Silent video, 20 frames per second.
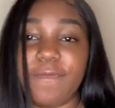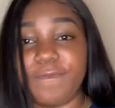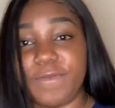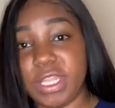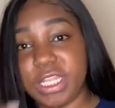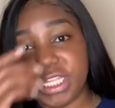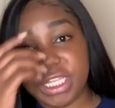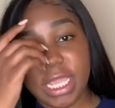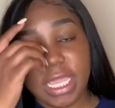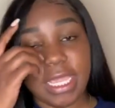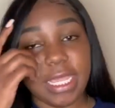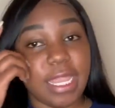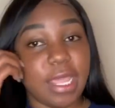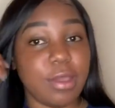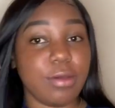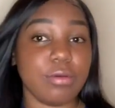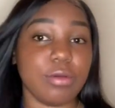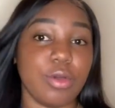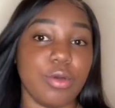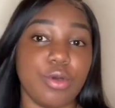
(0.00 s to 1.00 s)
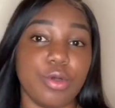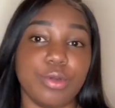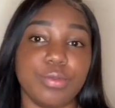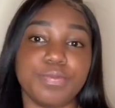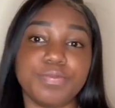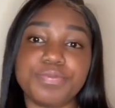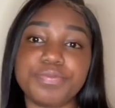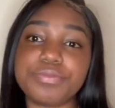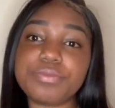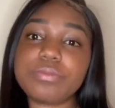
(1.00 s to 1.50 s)
finish hanging out, go
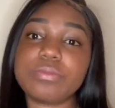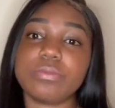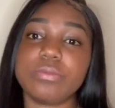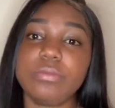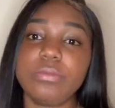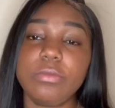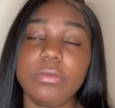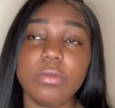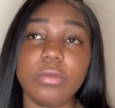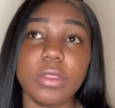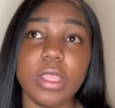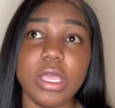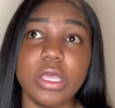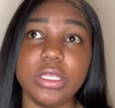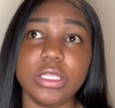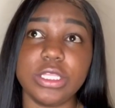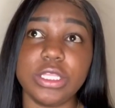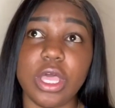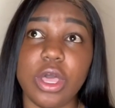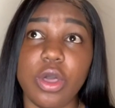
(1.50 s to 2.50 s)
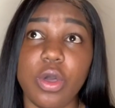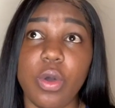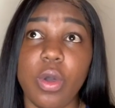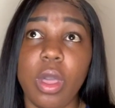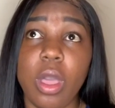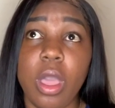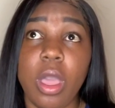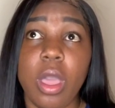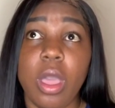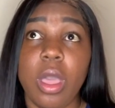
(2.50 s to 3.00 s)
home.
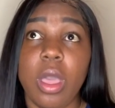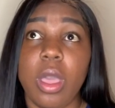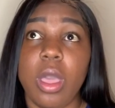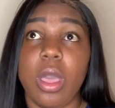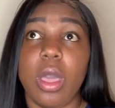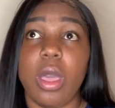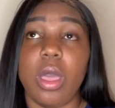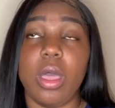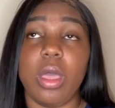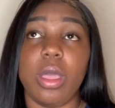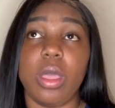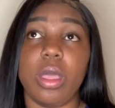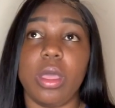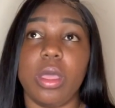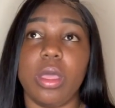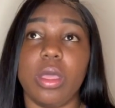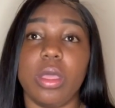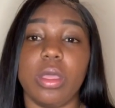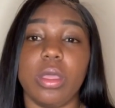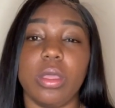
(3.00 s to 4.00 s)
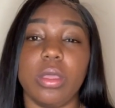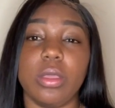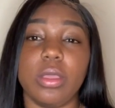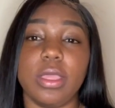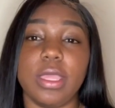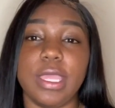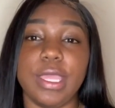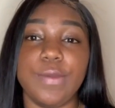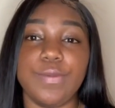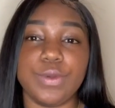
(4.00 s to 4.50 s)
So uh
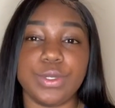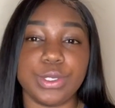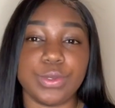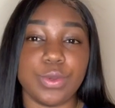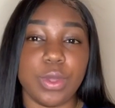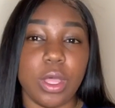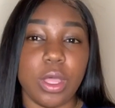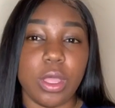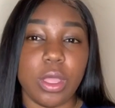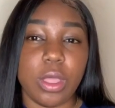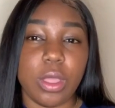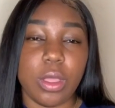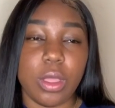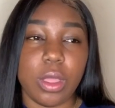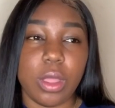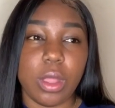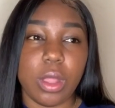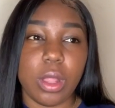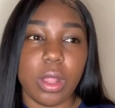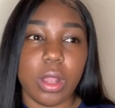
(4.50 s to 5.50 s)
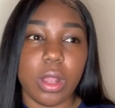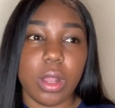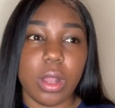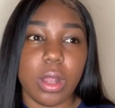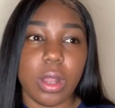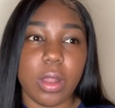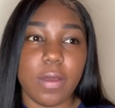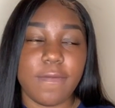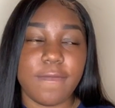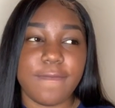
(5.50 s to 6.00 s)
it was
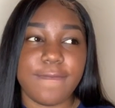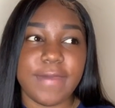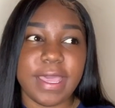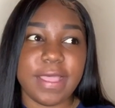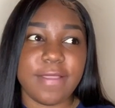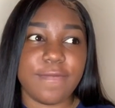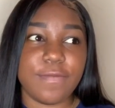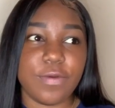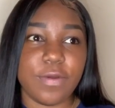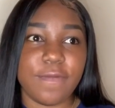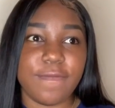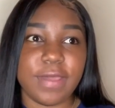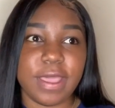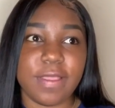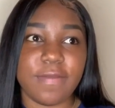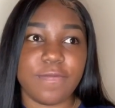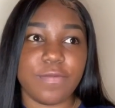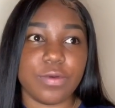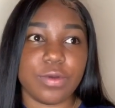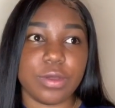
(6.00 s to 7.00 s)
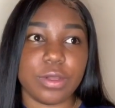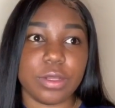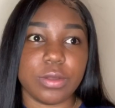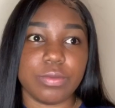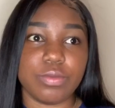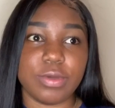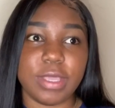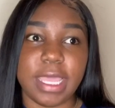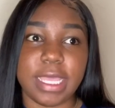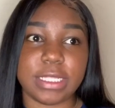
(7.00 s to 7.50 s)
uh fast forward, fast
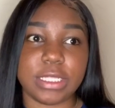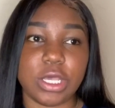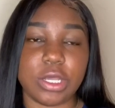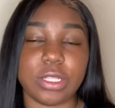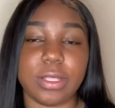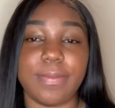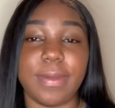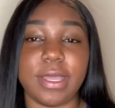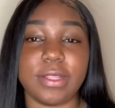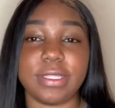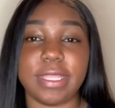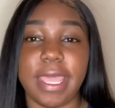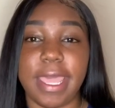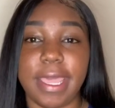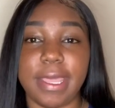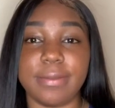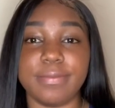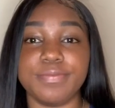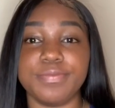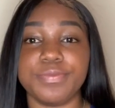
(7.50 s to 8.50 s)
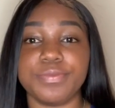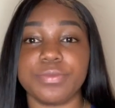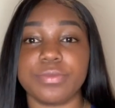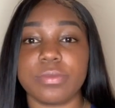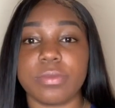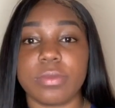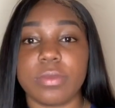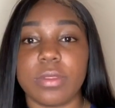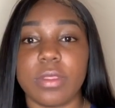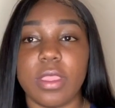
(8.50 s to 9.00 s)
forward, we had talked about that
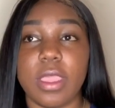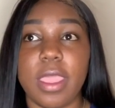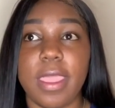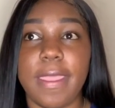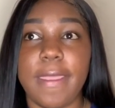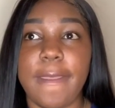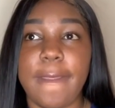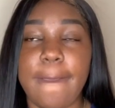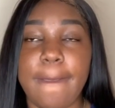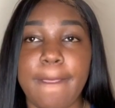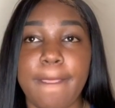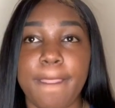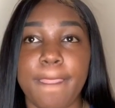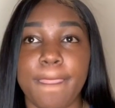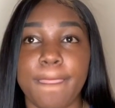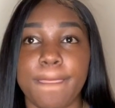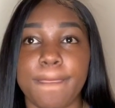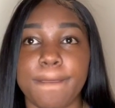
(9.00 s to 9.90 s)
and